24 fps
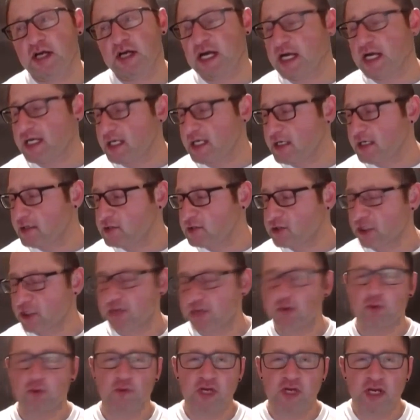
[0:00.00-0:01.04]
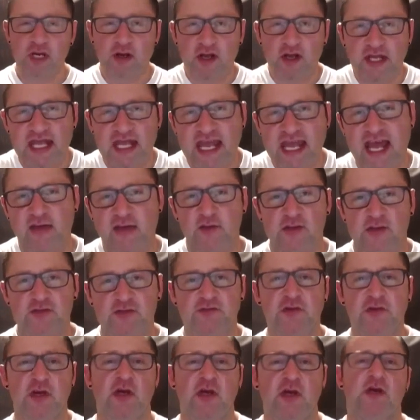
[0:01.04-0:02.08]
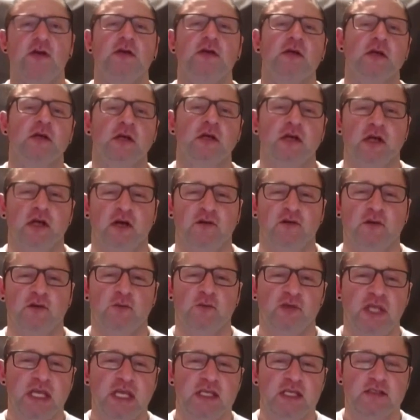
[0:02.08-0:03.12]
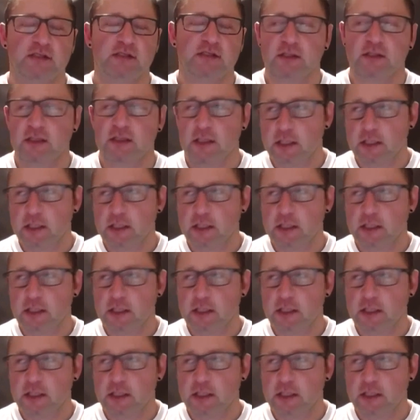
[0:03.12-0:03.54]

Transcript: I need a general read on the atmosphere of the place.